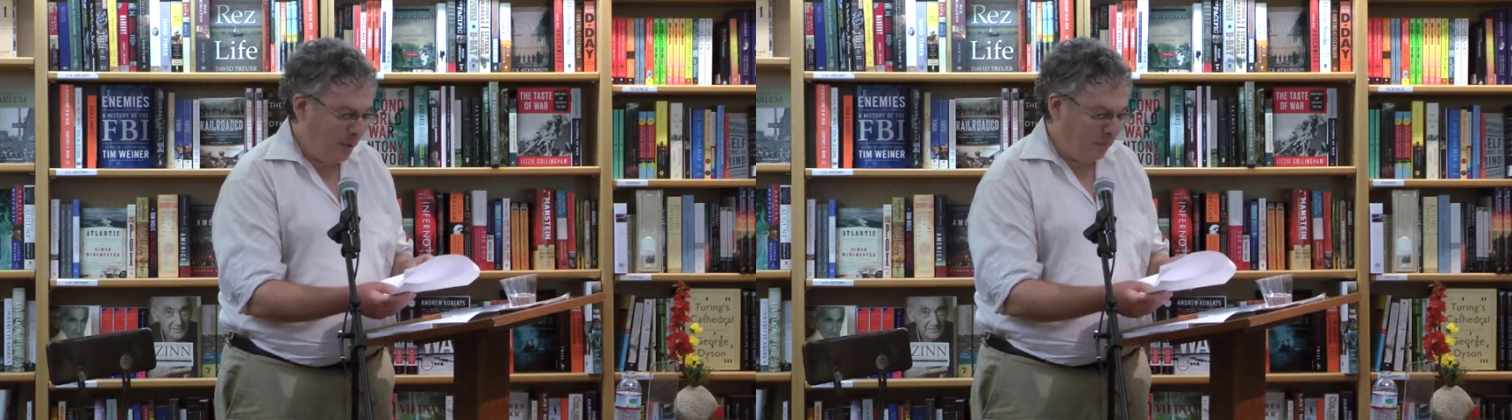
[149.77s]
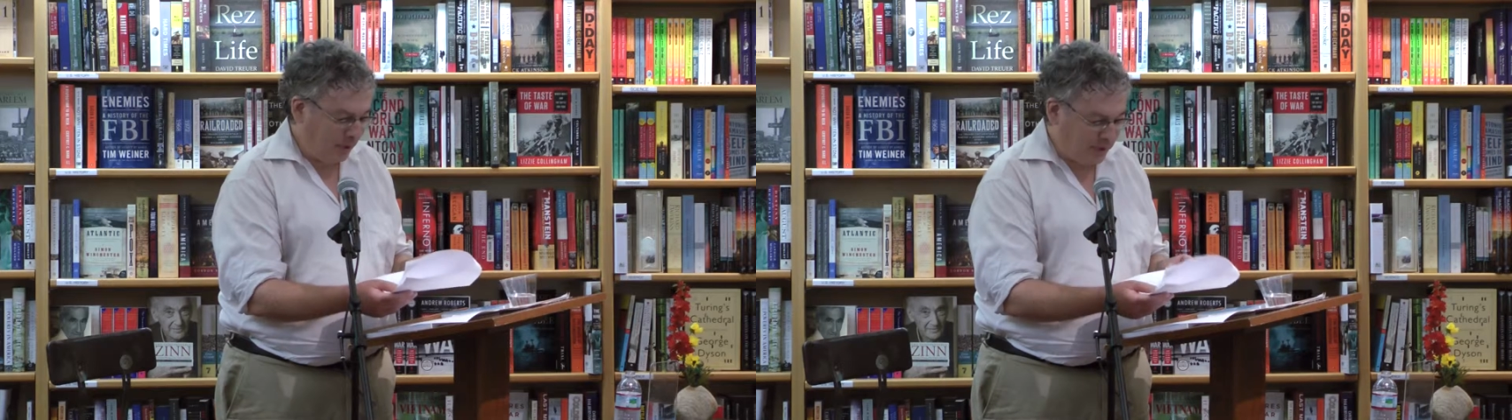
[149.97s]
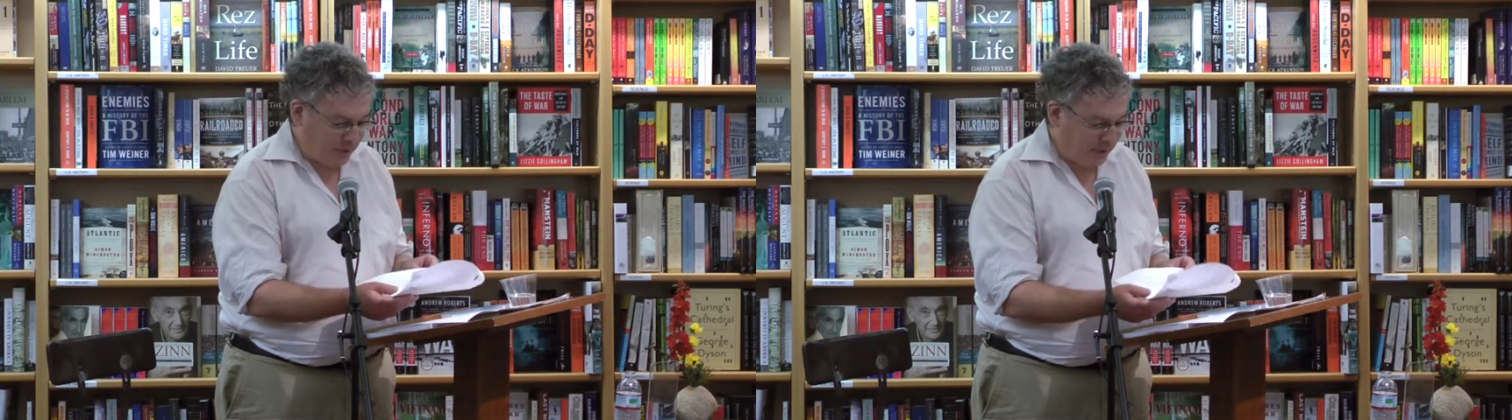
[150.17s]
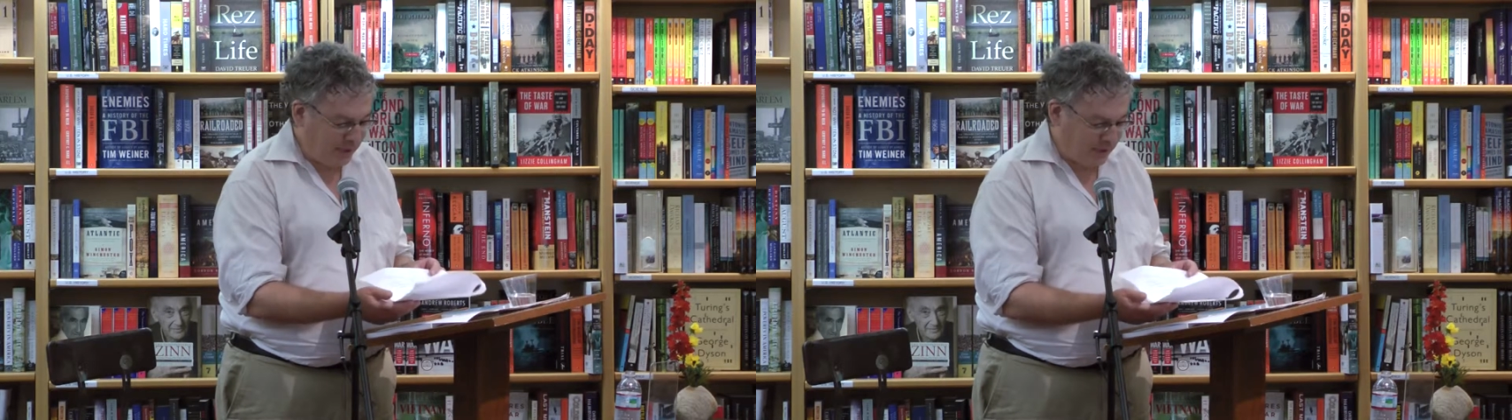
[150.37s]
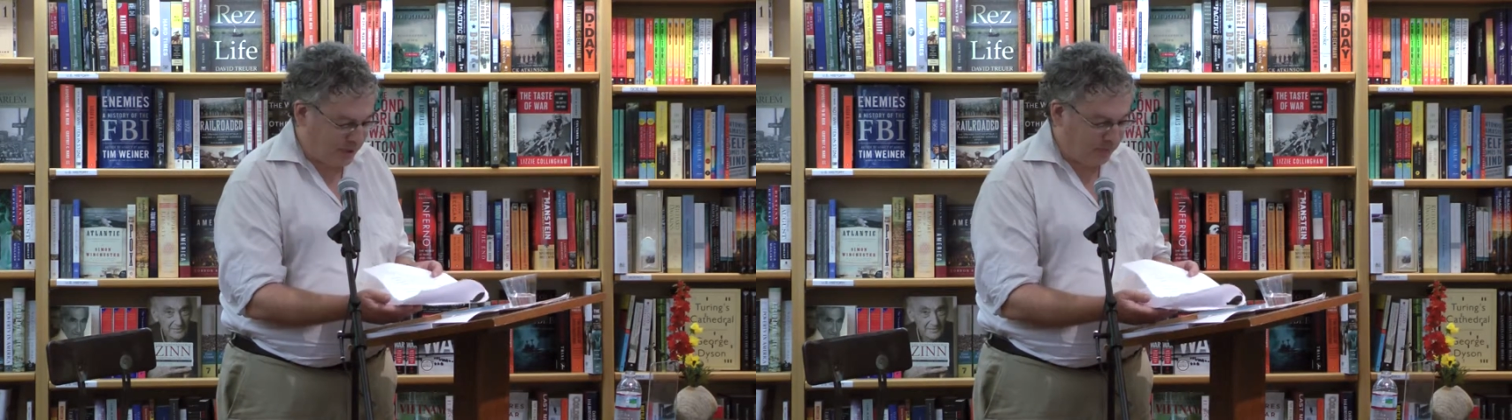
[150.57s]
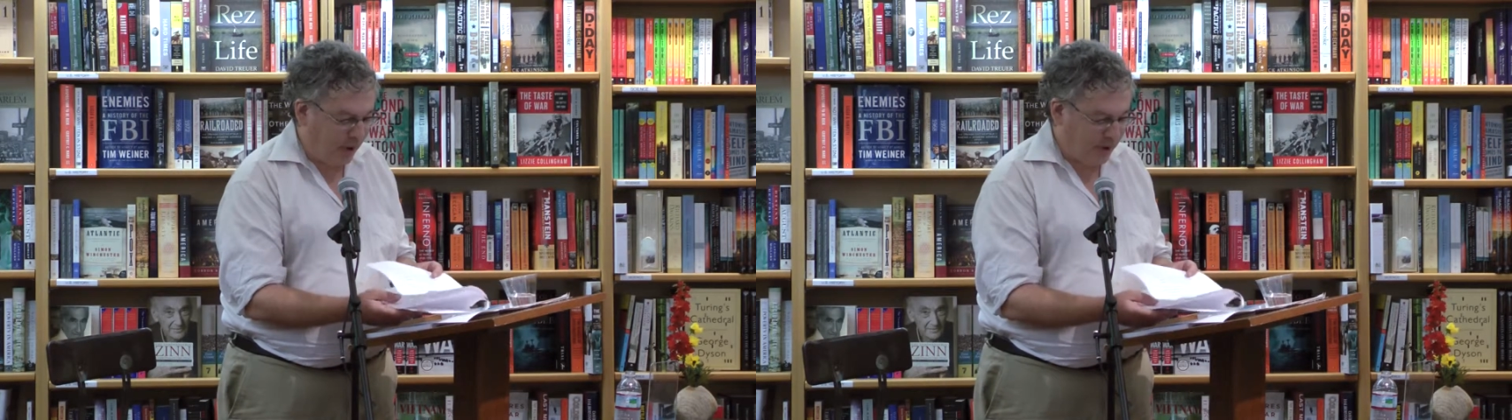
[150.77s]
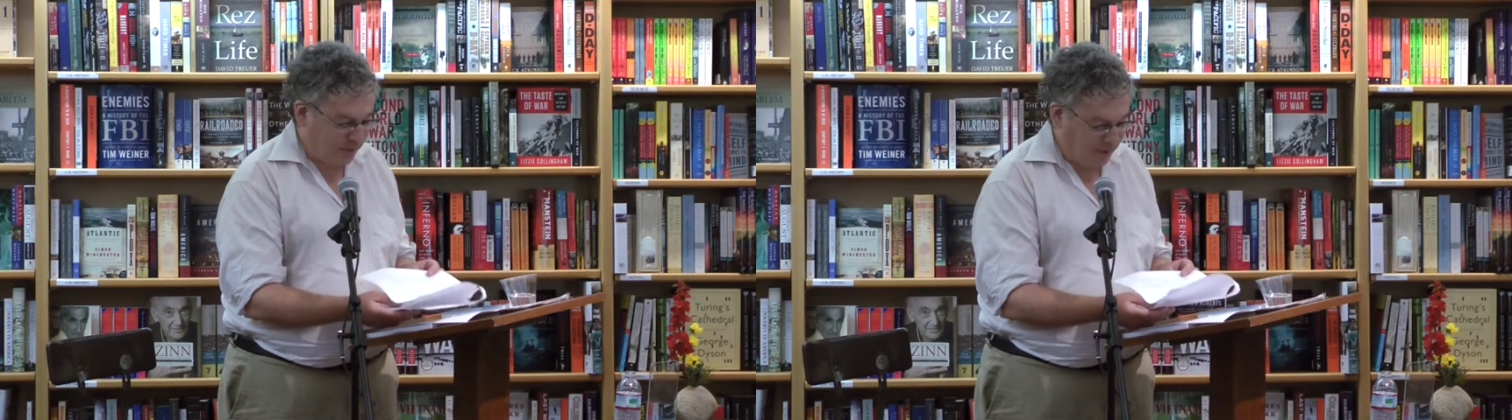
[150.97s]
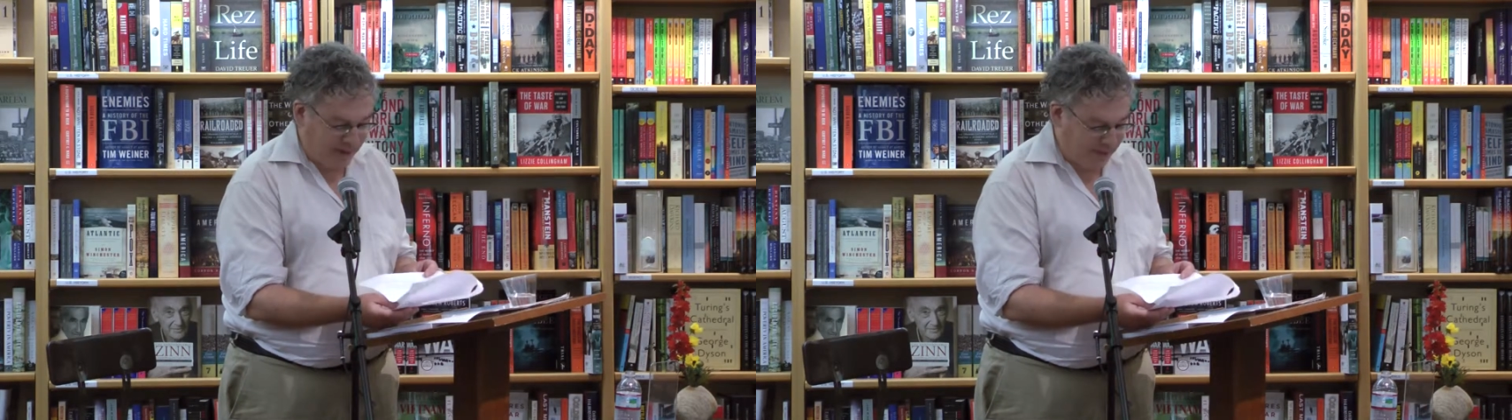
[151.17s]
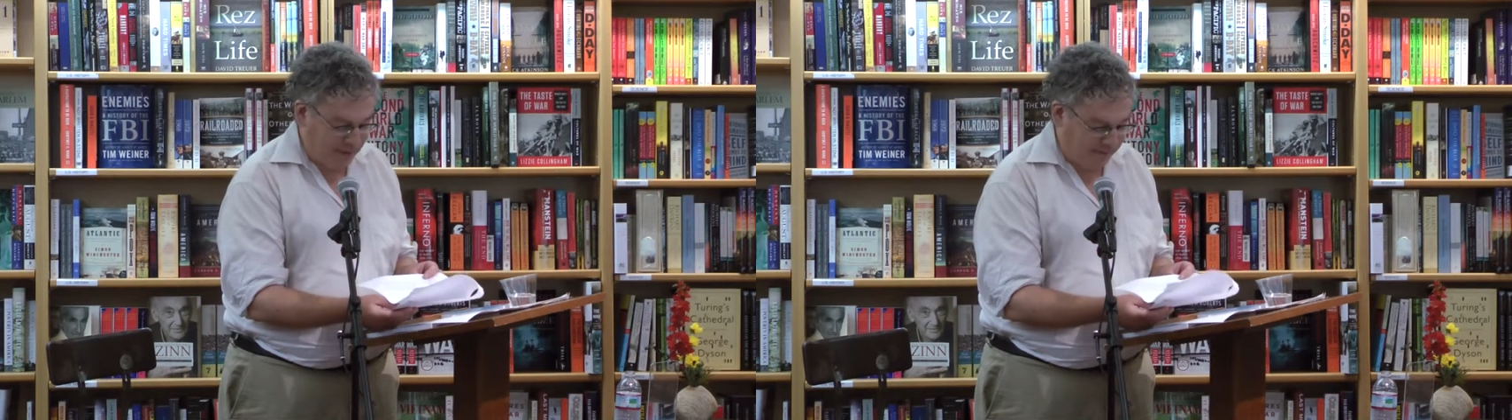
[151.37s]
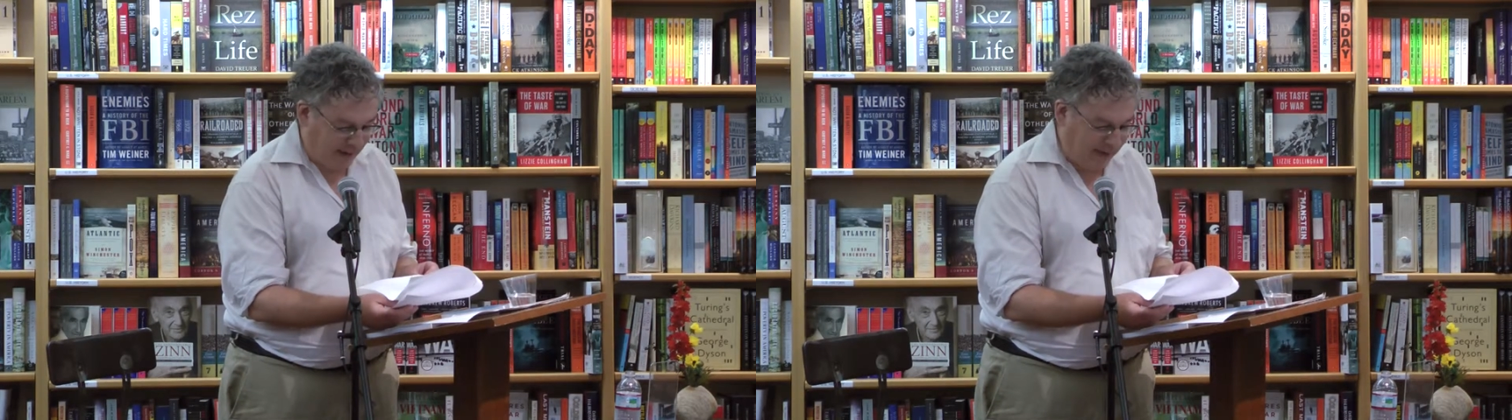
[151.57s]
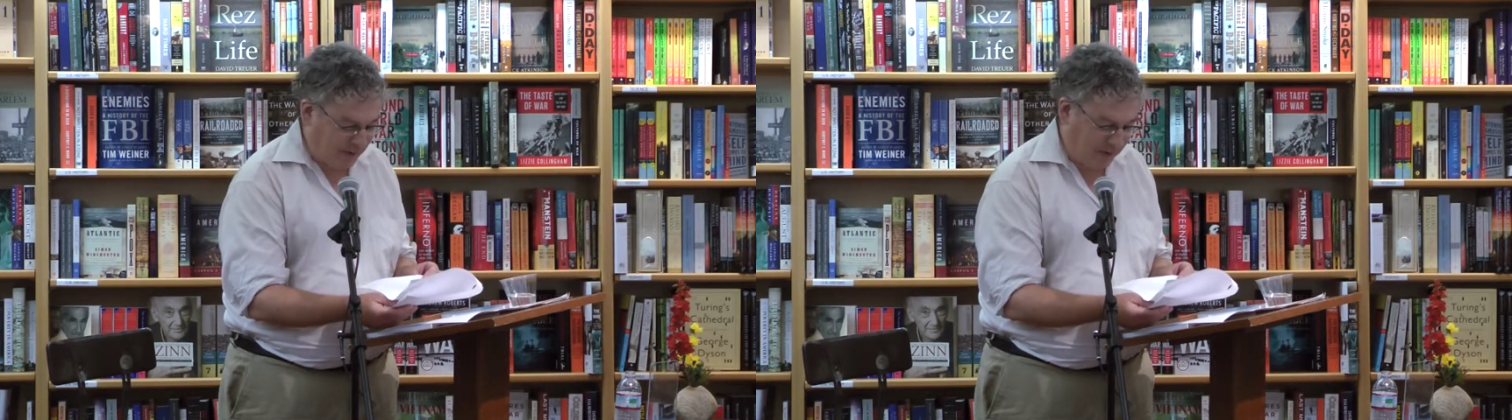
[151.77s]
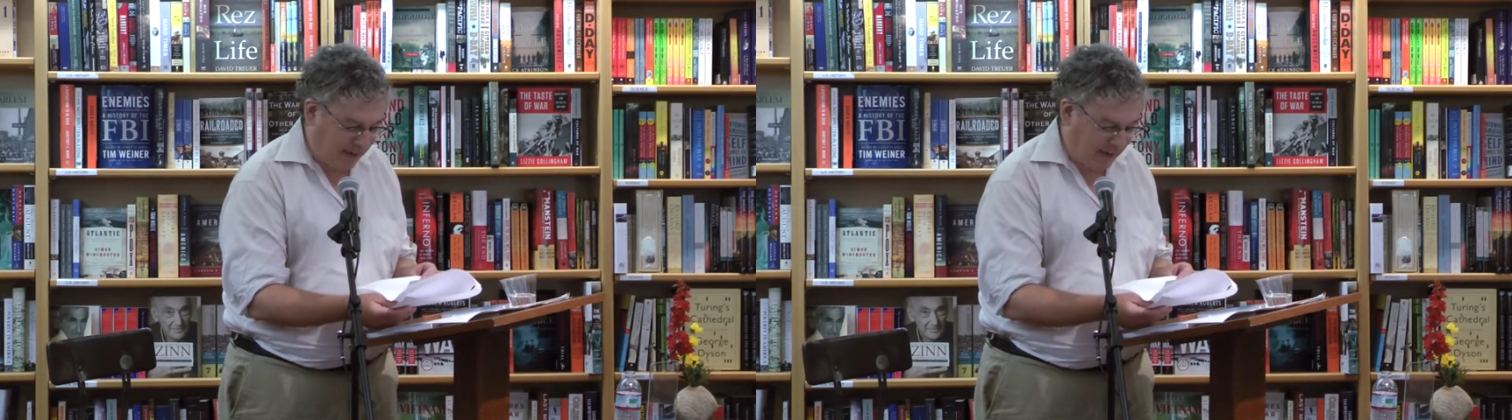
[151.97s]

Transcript: but surely a smarter way can be found to